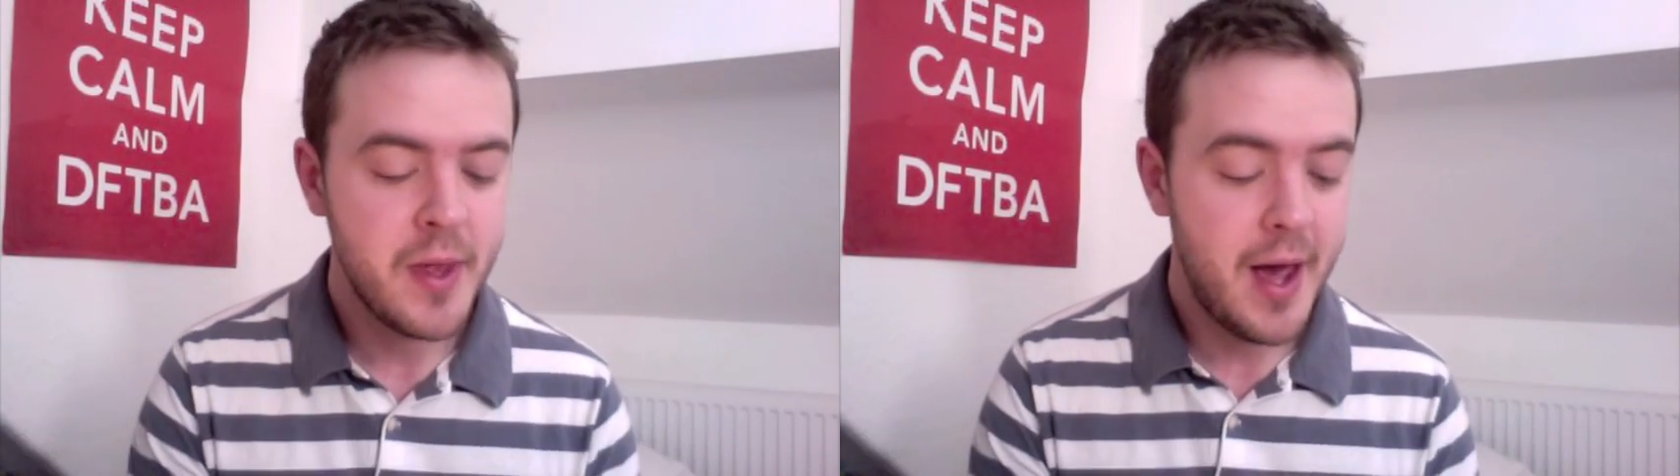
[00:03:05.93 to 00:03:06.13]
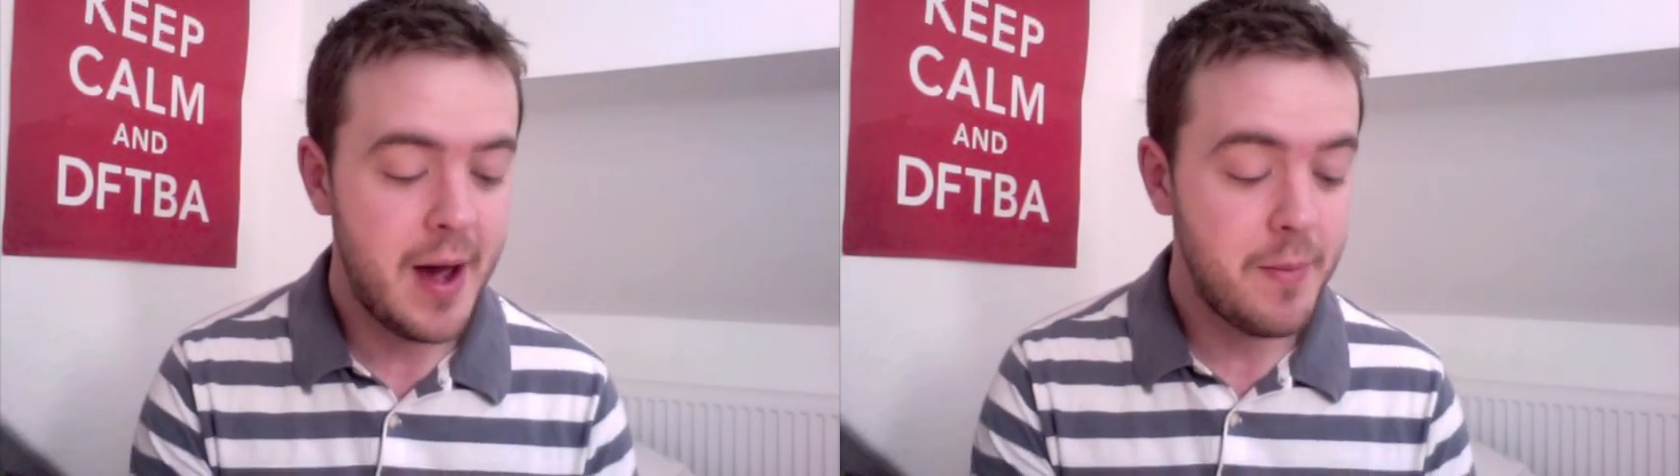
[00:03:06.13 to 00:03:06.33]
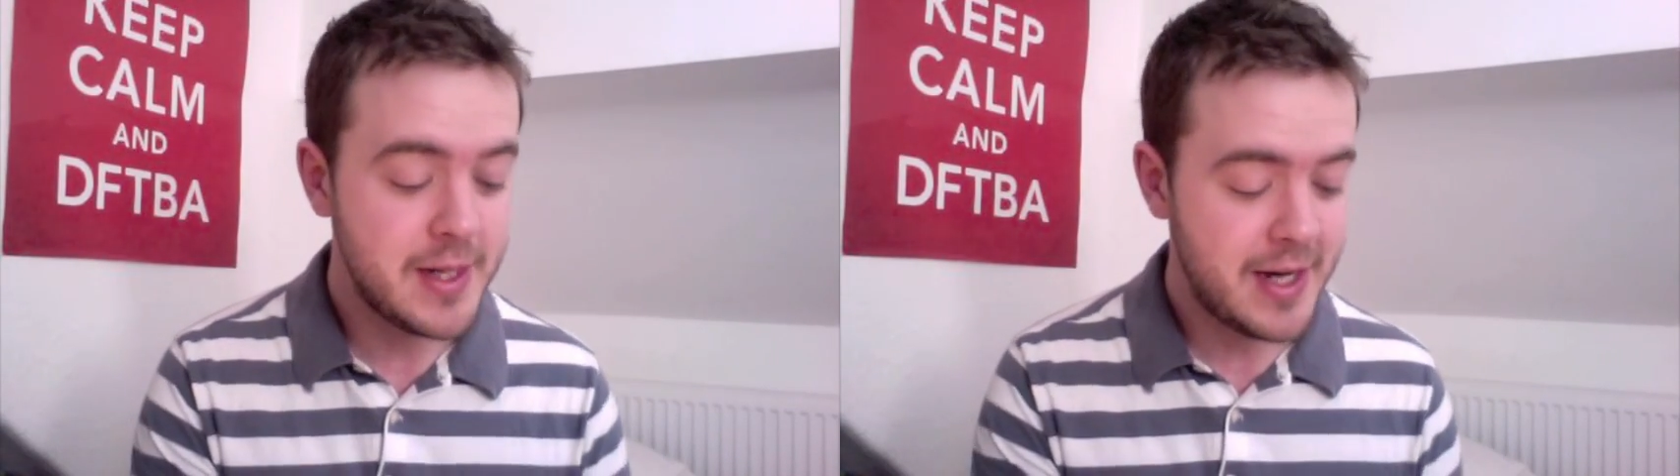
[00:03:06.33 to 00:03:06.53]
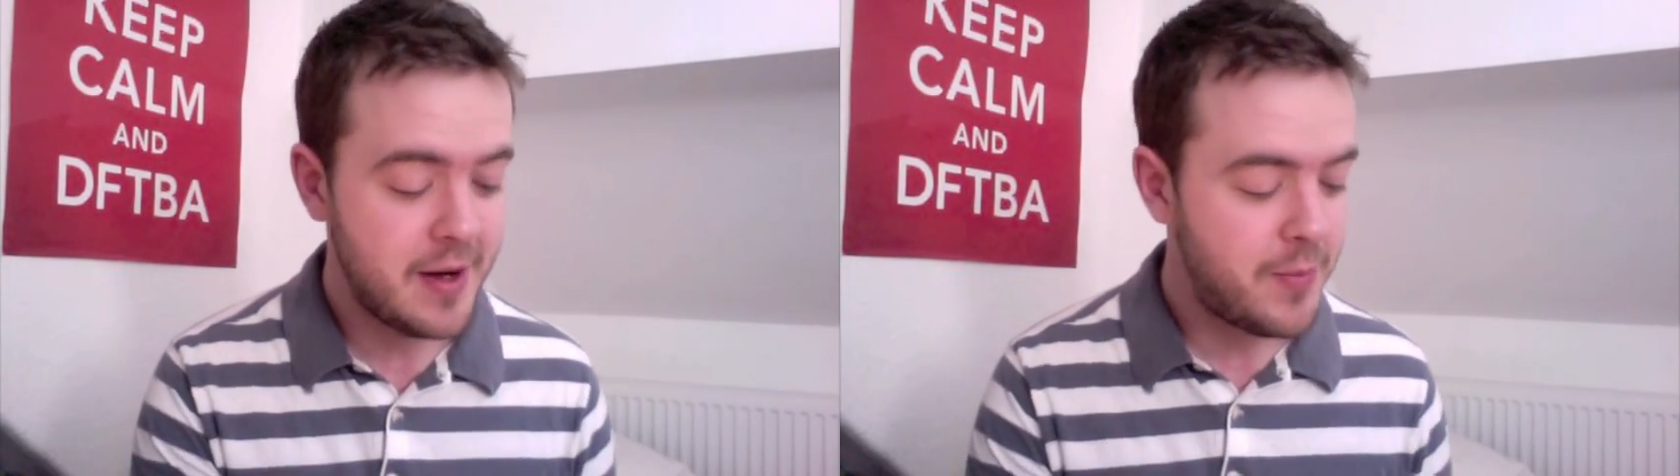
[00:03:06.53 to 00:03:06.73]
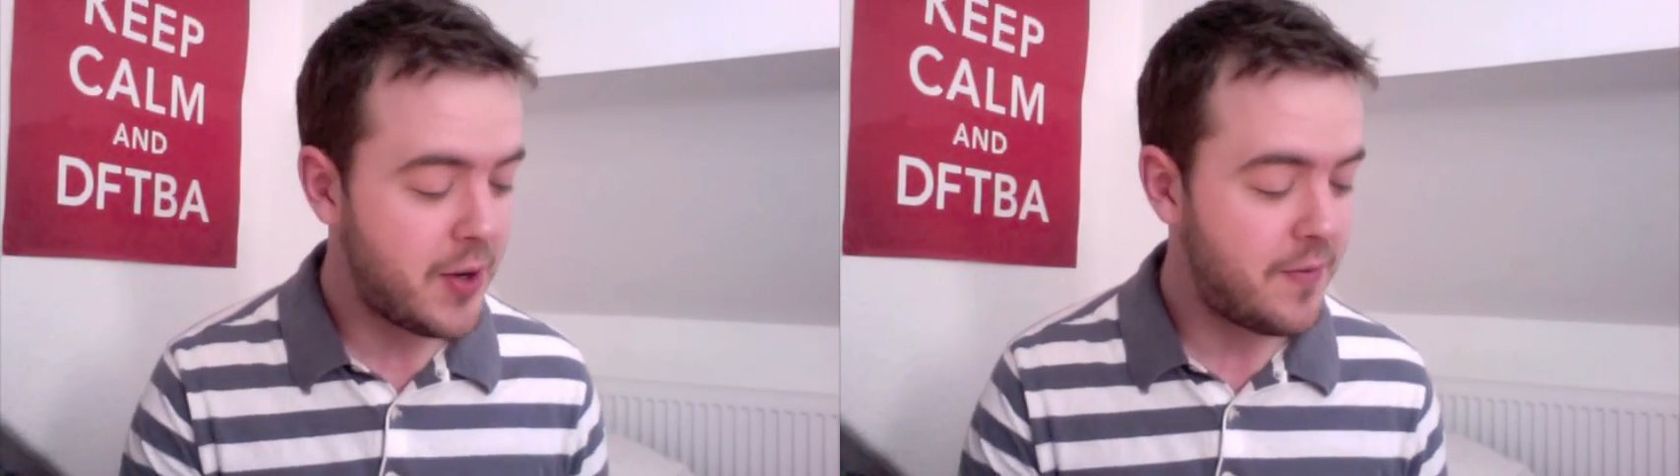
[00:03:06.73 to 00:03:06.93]
My
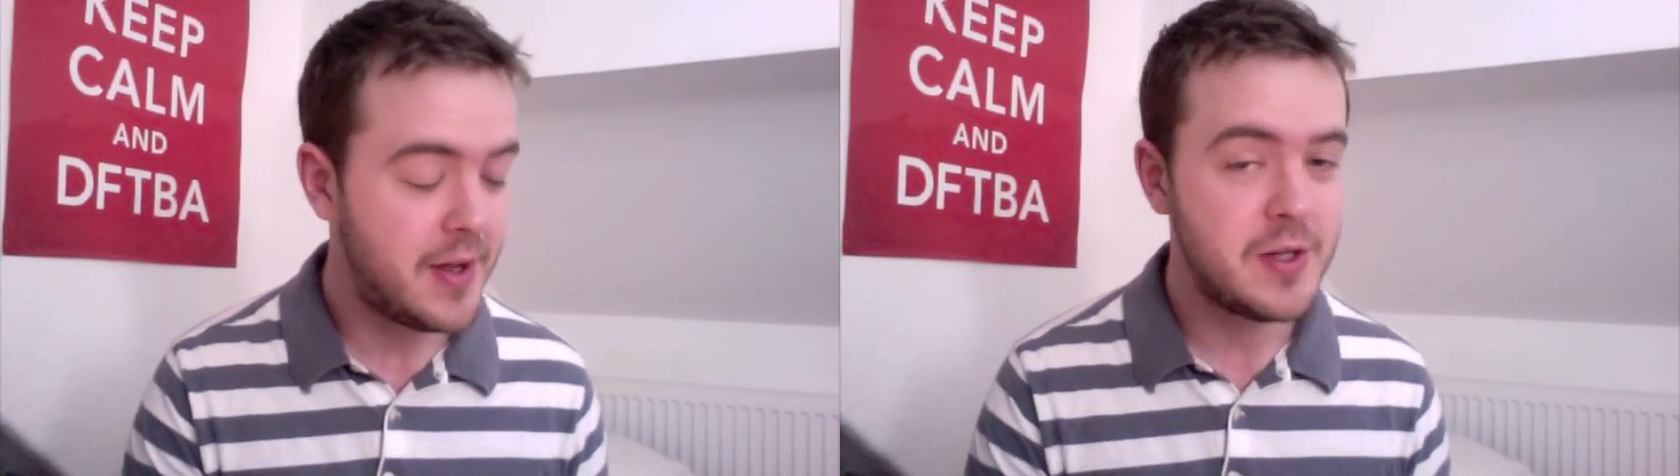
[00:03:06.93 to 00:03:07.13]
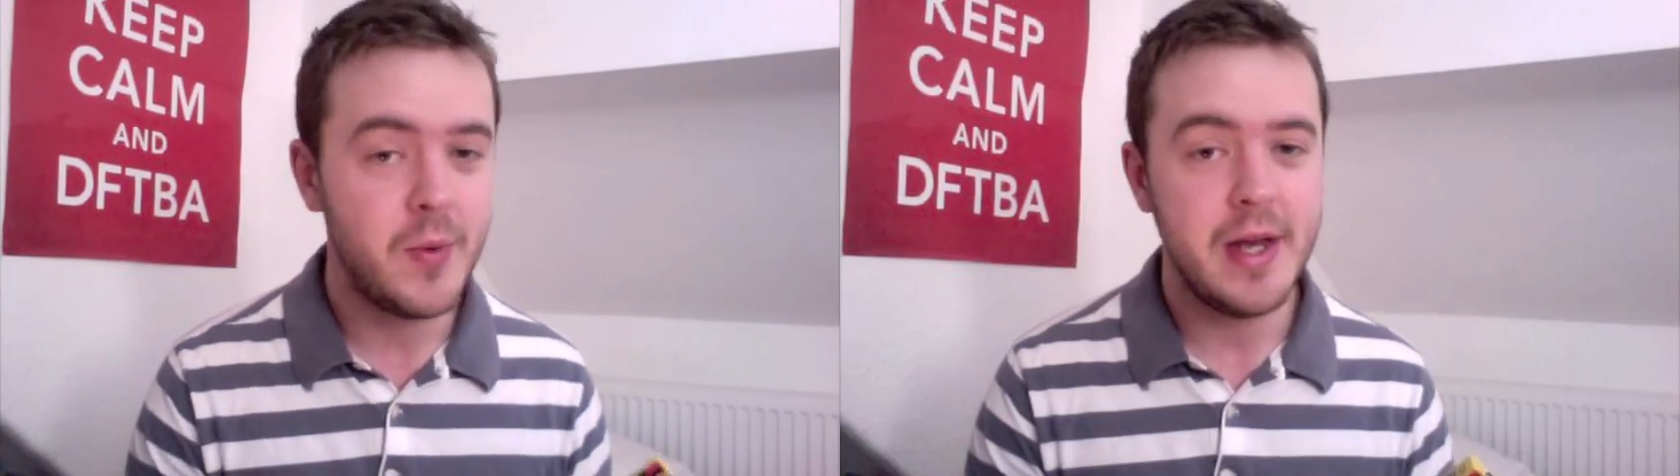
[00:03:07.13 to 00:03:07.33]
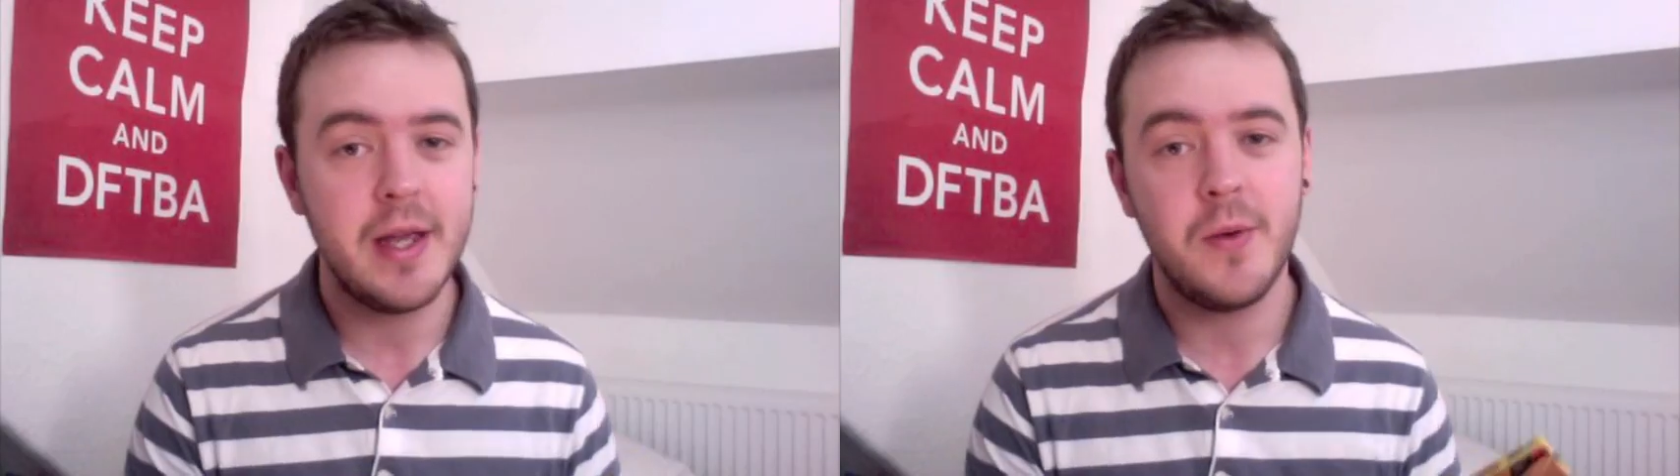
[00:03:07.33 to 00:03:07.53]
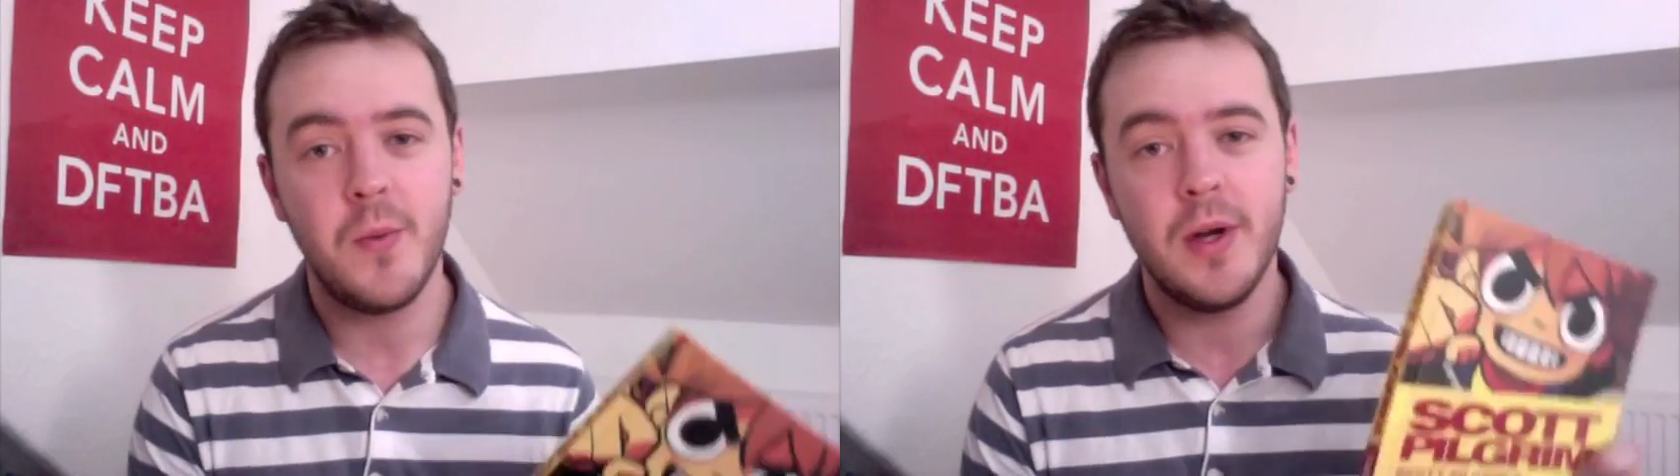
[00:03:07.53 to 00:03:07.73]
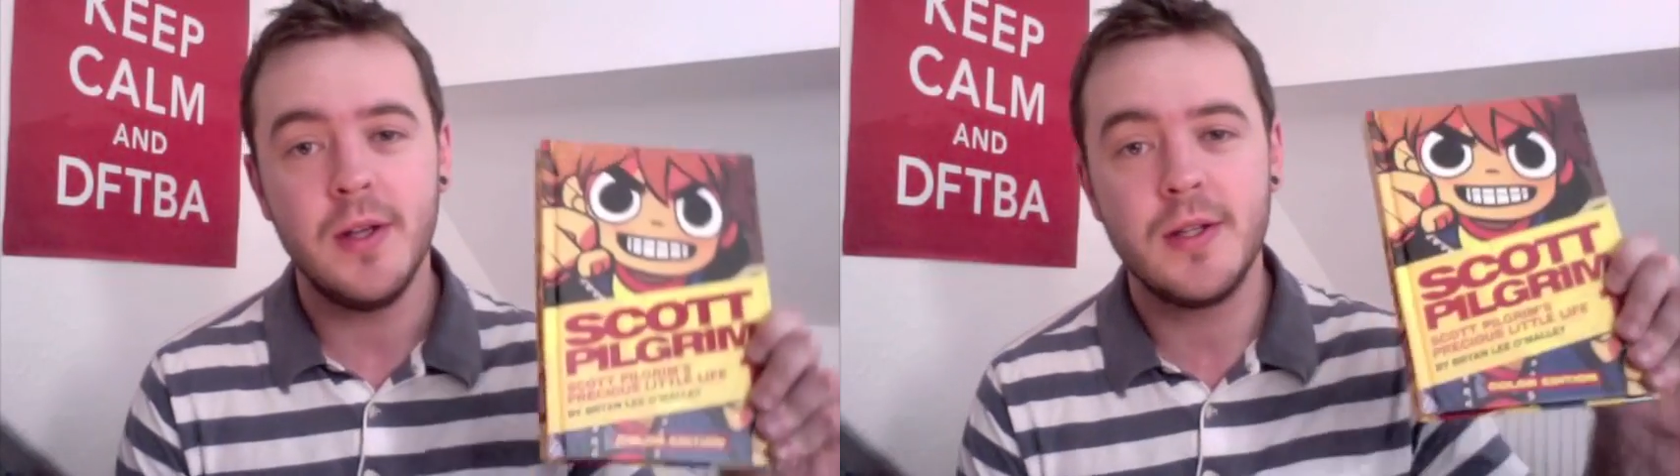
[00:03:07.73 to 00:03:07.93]
second book for this week
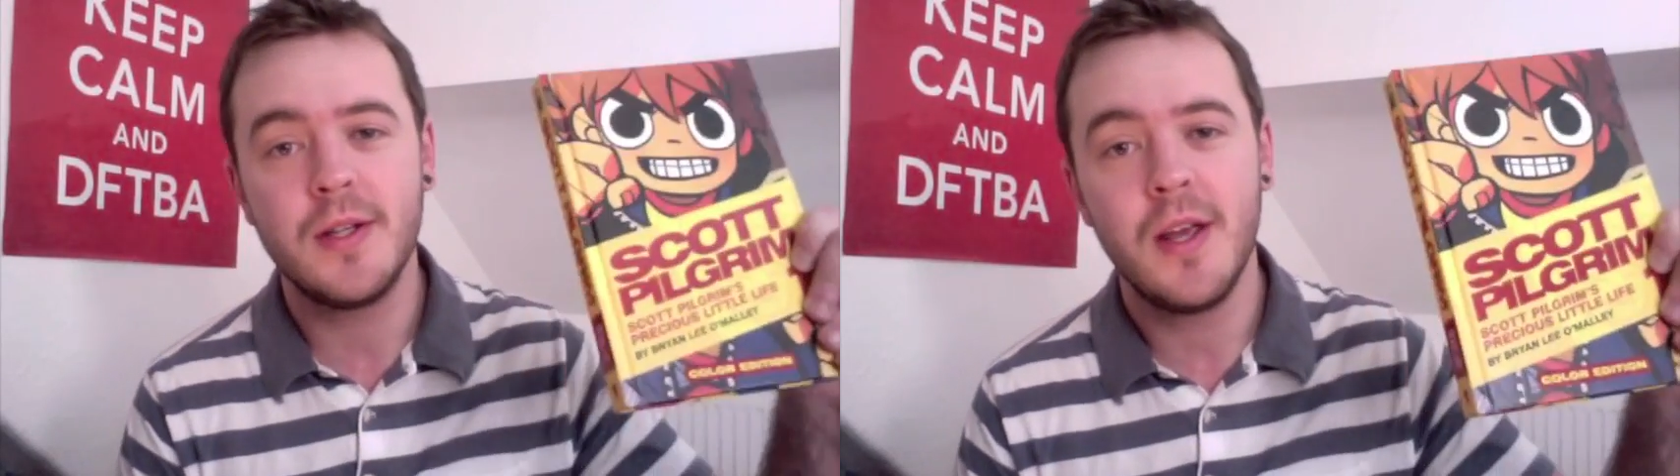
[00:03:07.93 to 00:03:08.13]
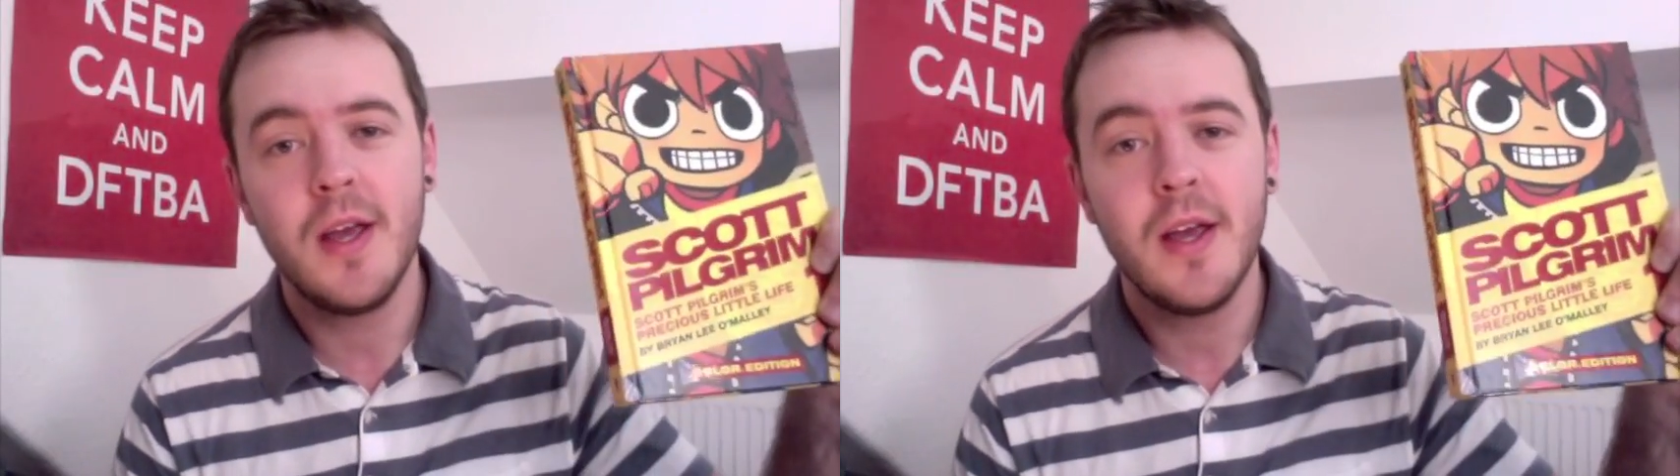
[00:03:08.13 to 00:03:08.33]
was